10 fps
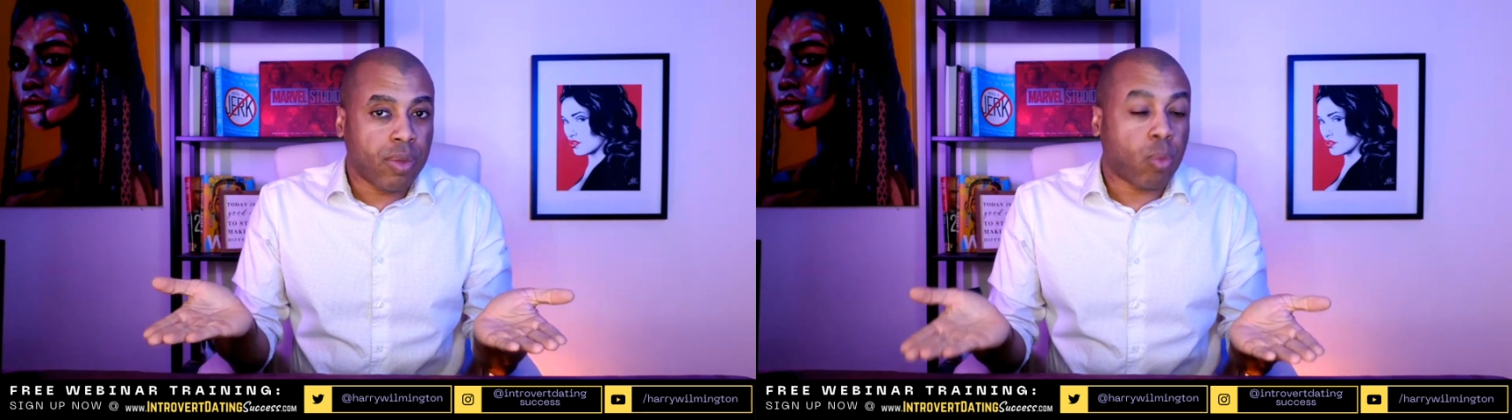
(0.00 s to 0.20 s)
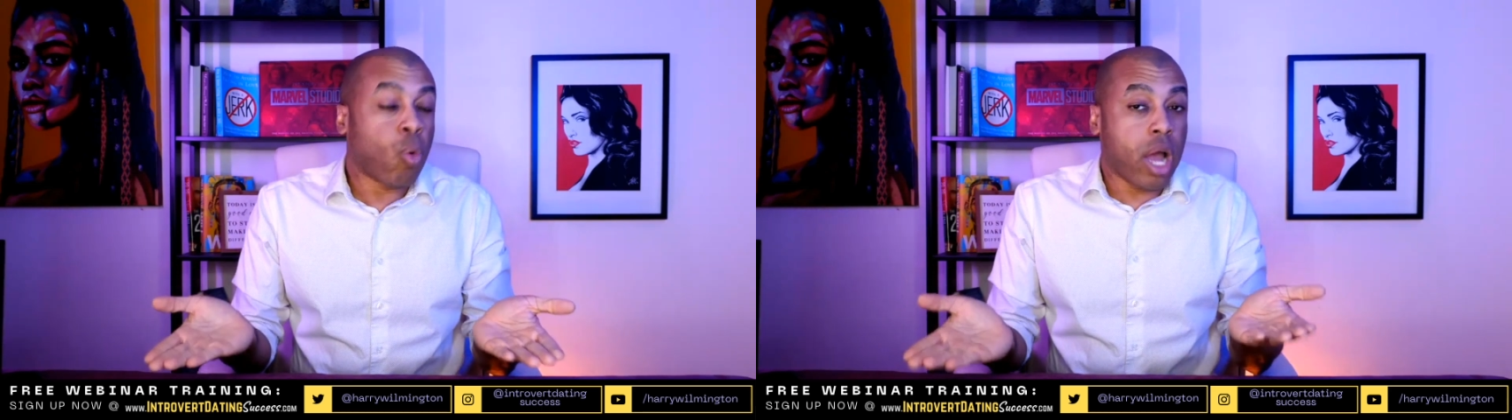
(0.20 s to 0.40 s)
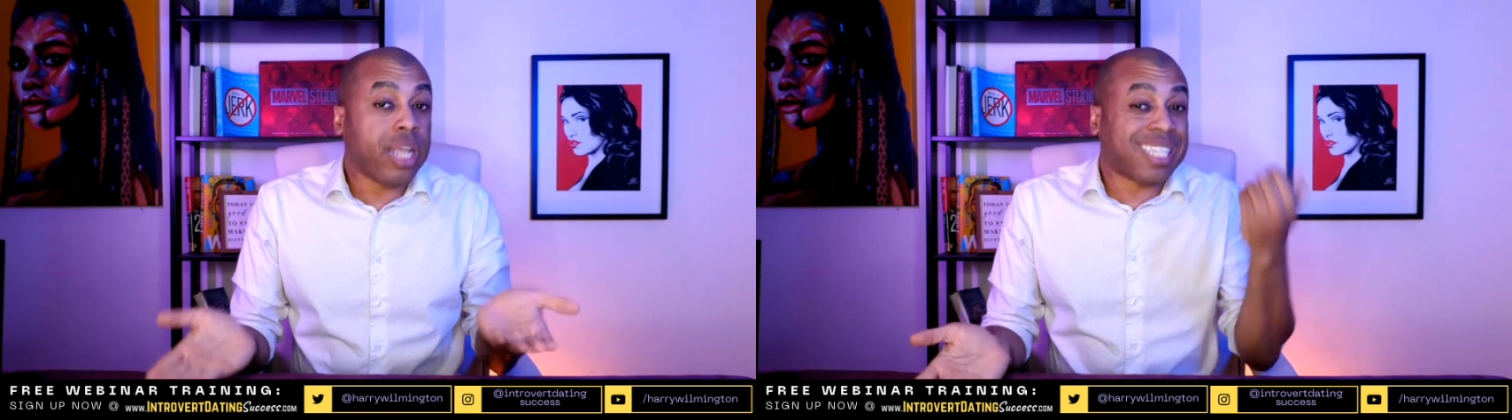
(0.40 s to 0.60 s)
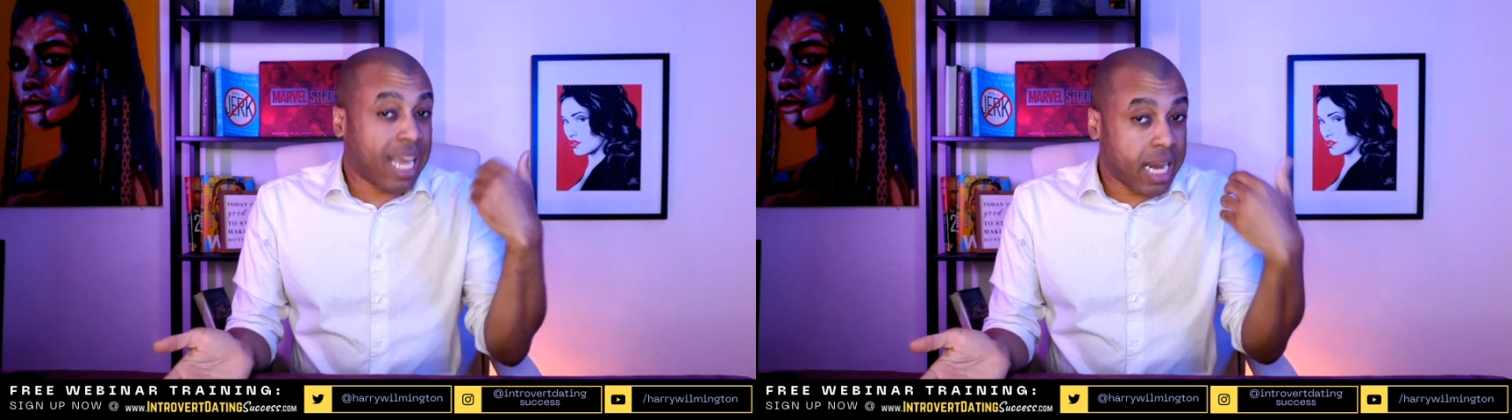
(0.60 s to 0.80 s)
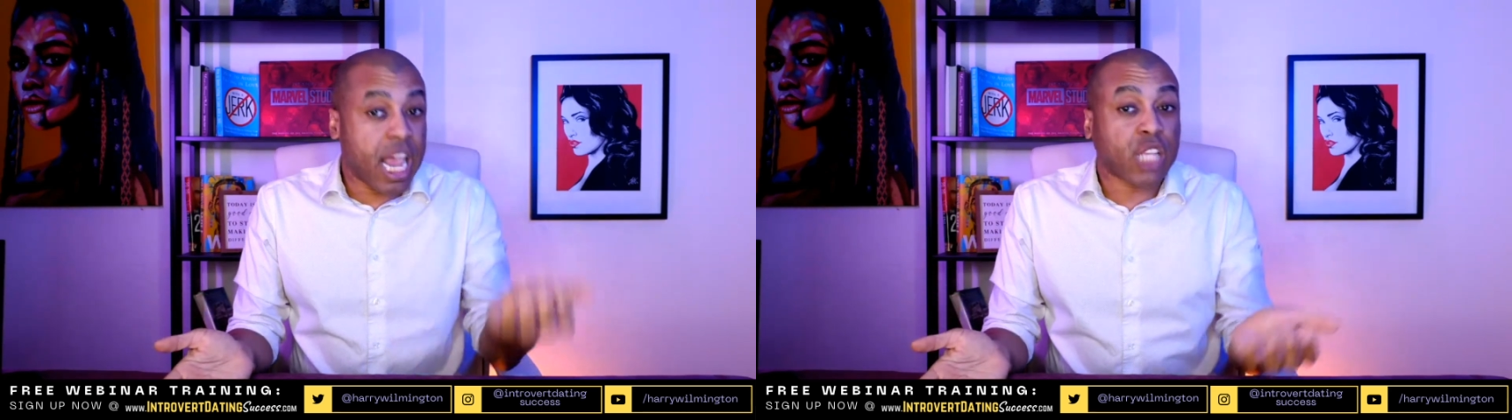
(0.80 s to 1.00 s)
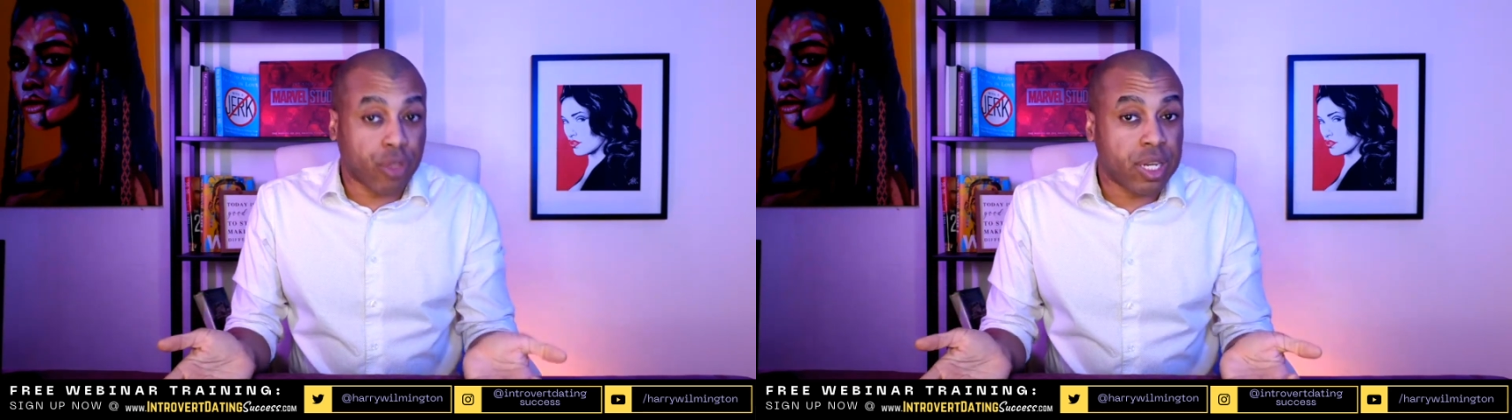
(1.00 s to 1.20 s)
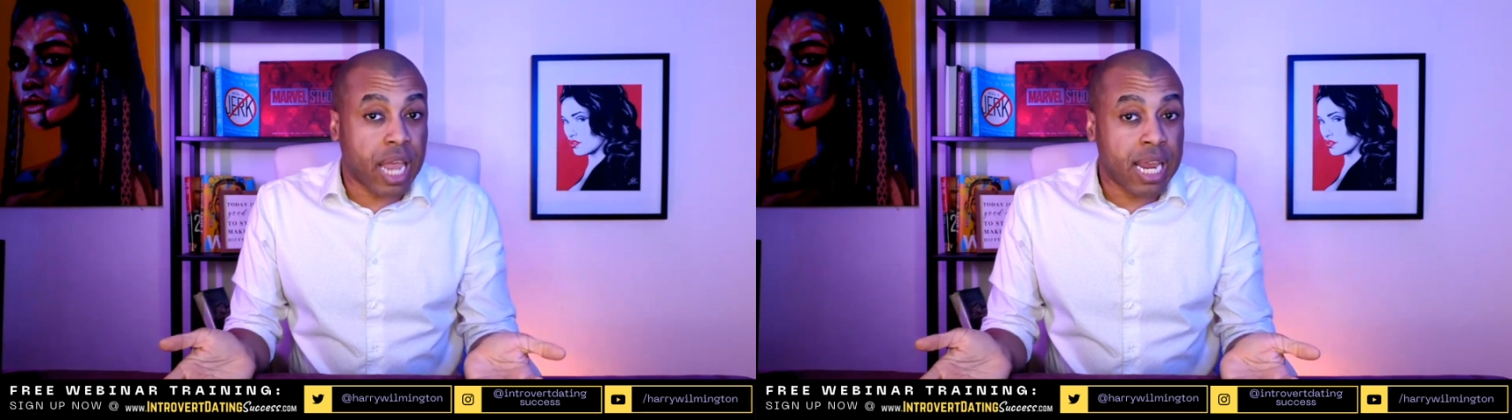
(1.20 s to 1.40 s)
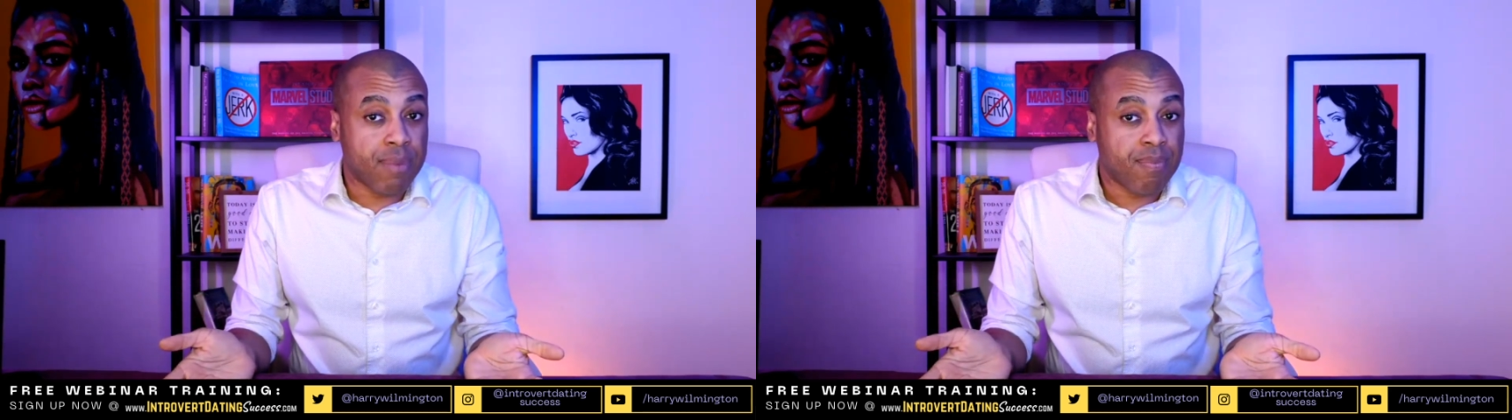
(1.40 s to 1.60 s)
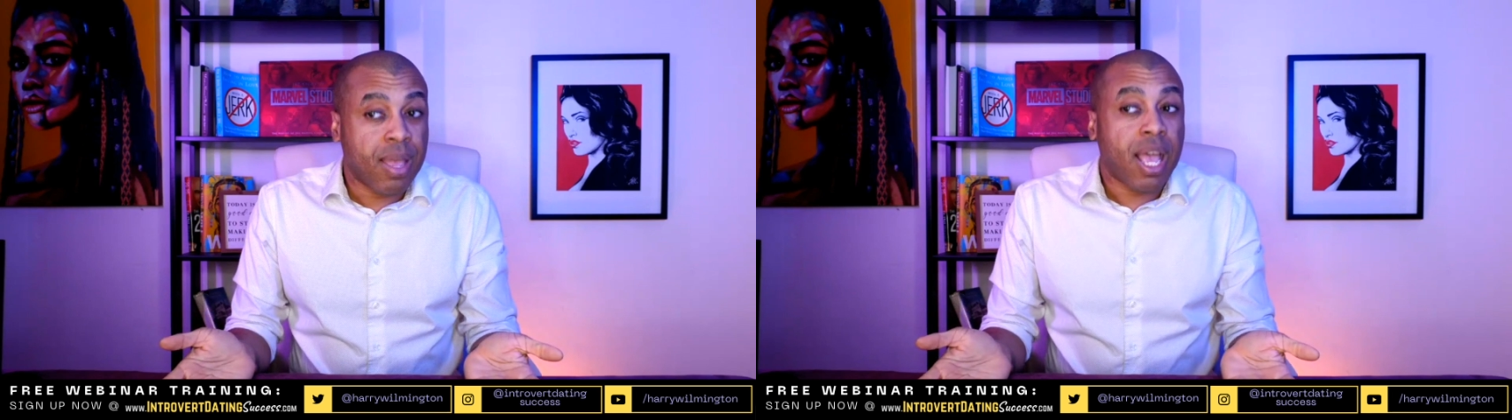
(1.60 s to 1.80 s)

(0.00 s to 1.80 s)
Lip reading: one, is to get a yes for the date,